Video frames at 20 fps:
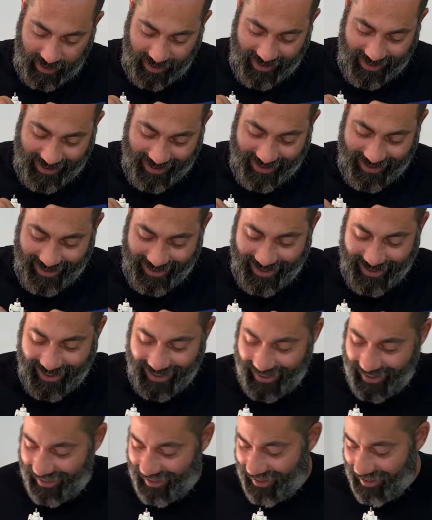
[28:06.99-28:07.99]

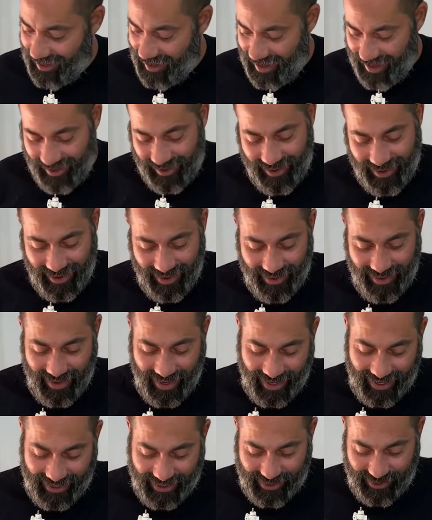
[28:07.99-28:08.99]
then
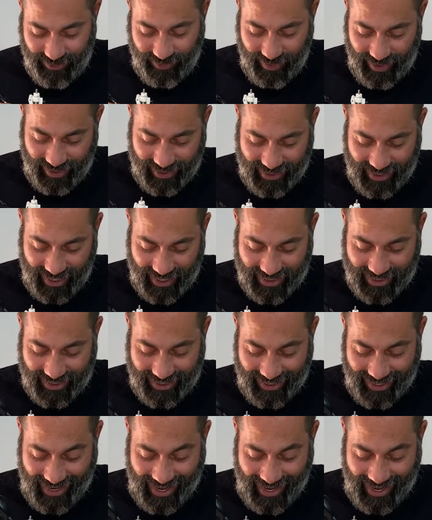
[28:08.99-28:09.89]
that is fantastic.